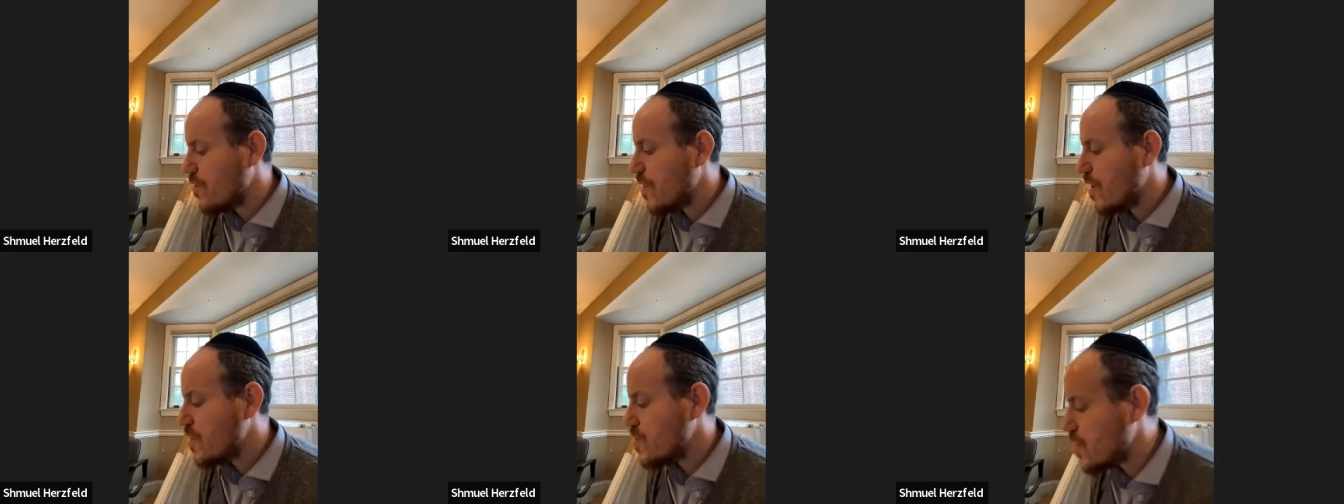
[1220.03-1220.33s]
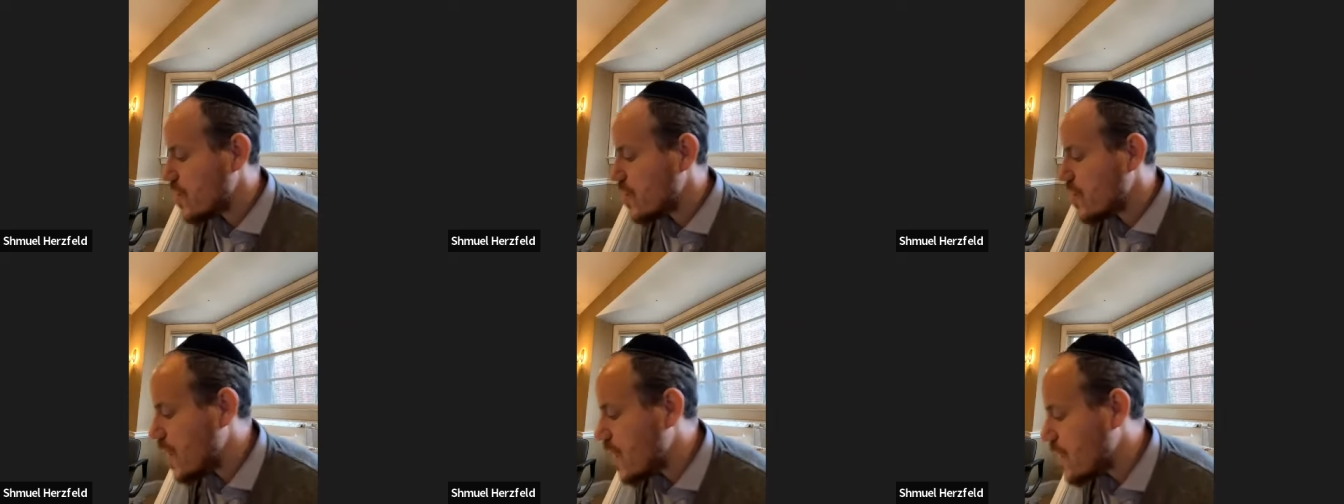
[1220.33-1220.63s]

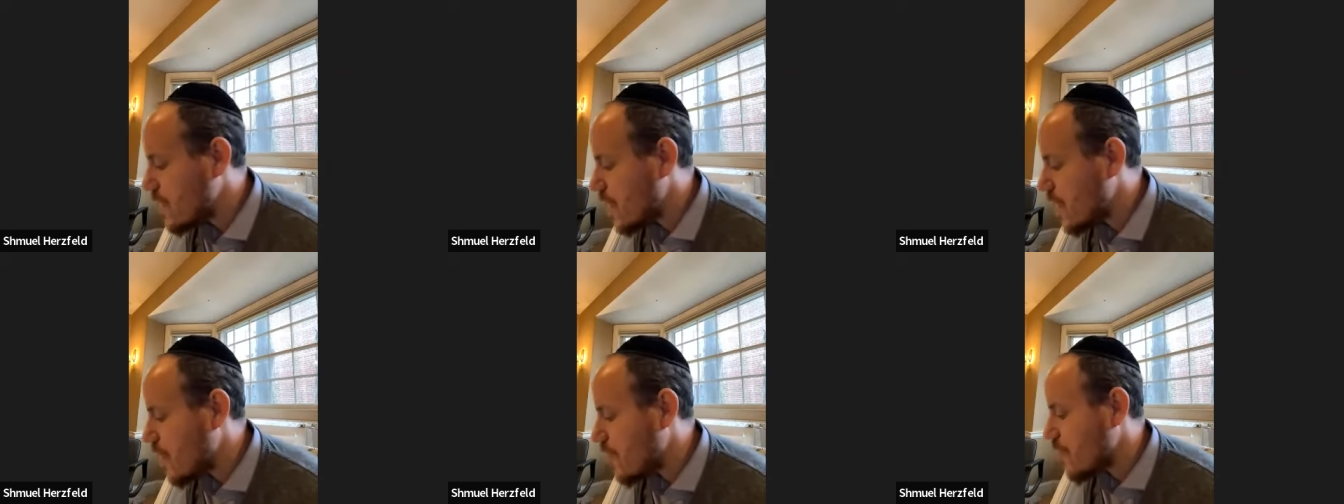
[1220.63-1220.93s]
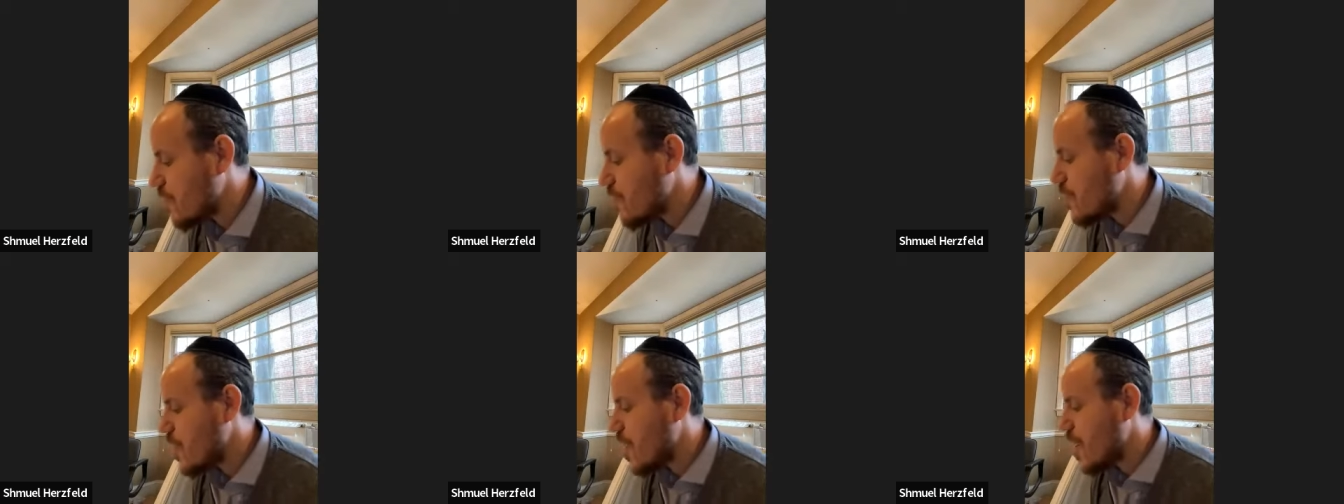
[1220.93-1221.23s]
eventually get there
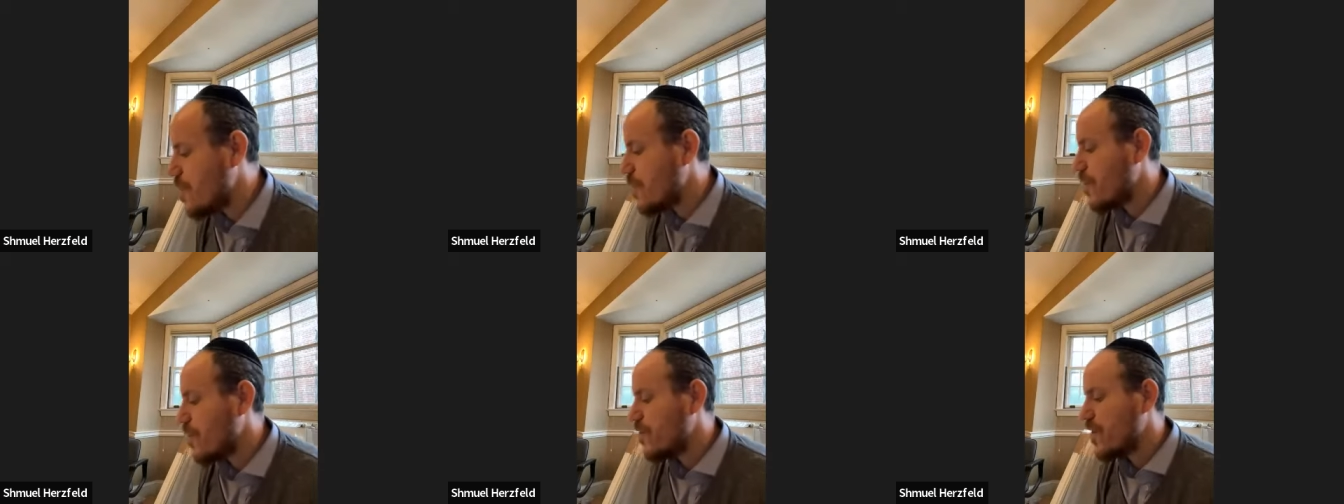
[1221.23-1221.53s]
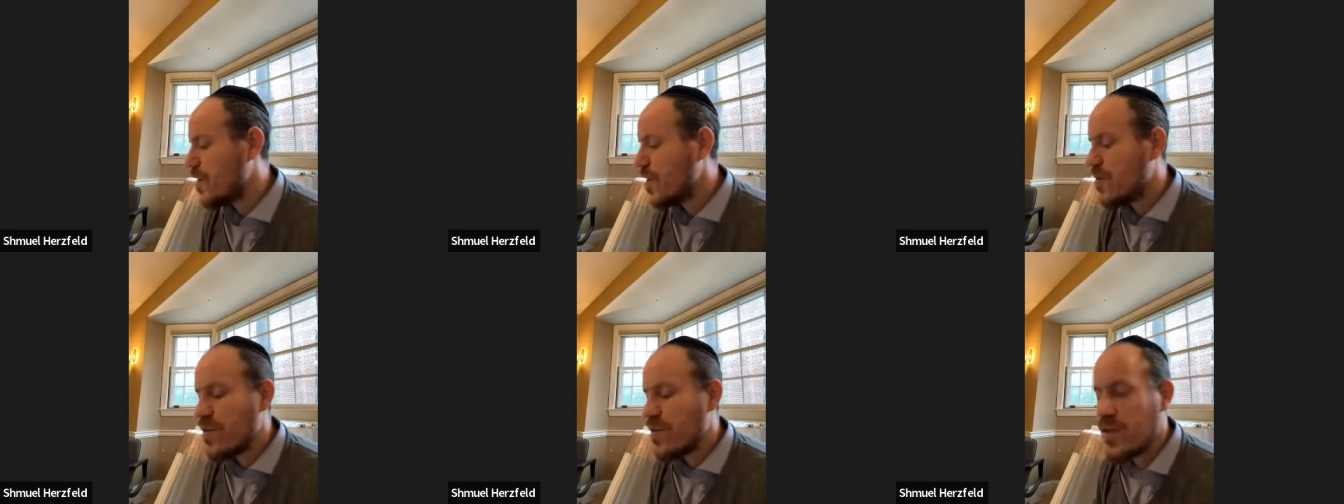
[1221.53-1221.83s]
from the upper
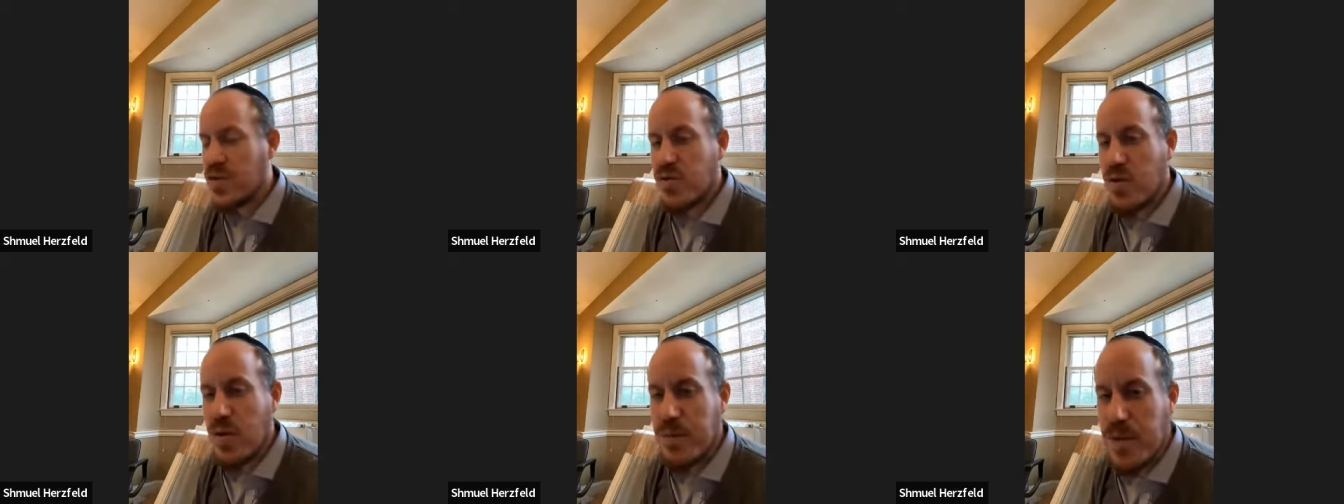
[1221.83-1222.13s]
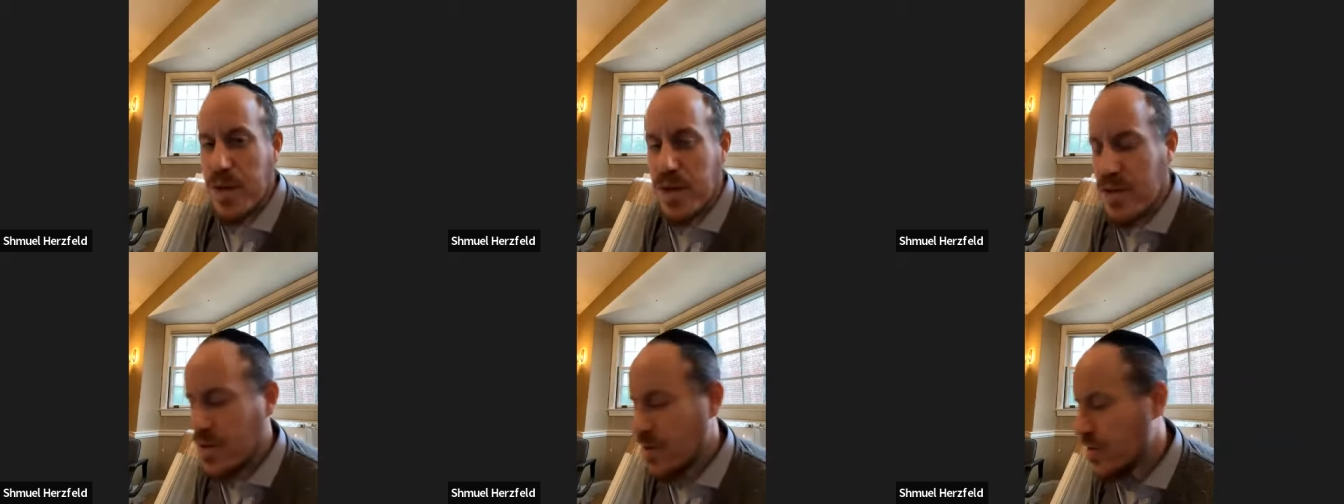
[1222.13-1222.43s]
field and
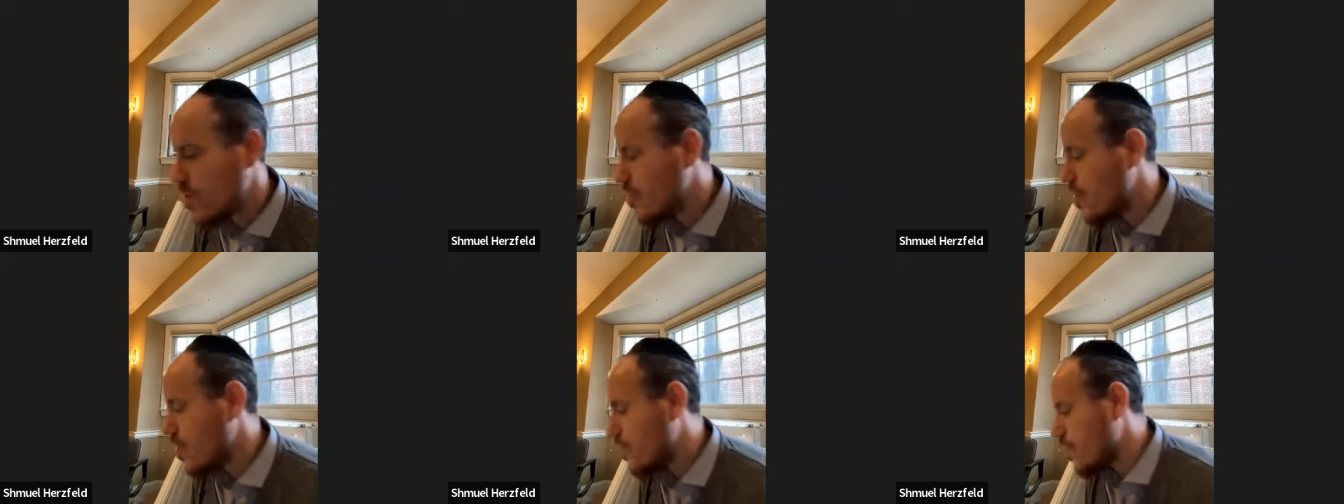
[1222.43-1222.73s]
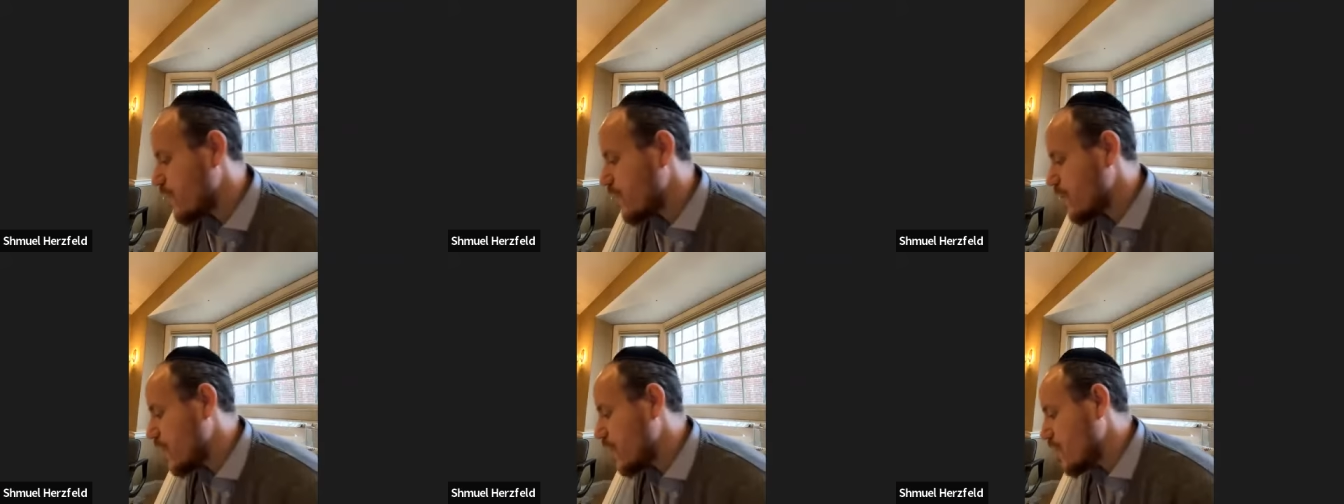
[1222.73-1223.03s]
drip into the
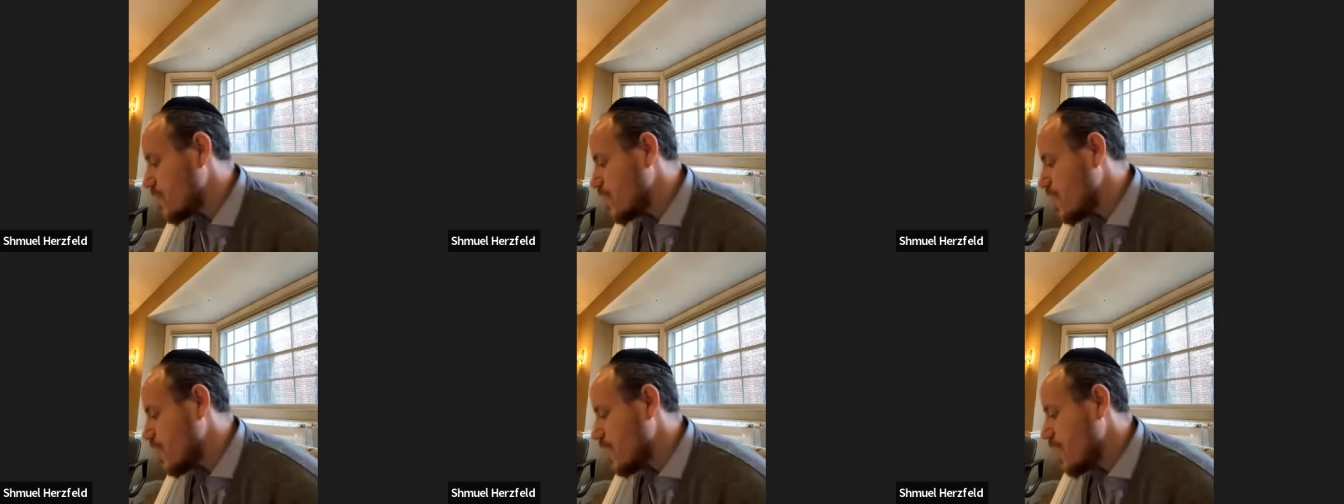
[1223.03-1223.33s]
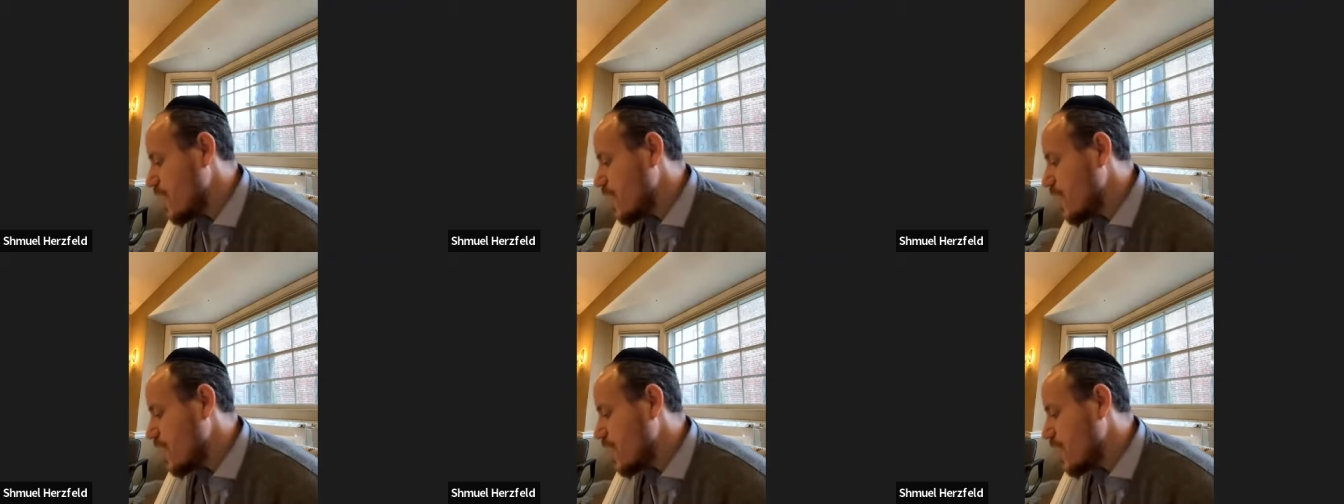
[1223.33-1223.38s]
lower field.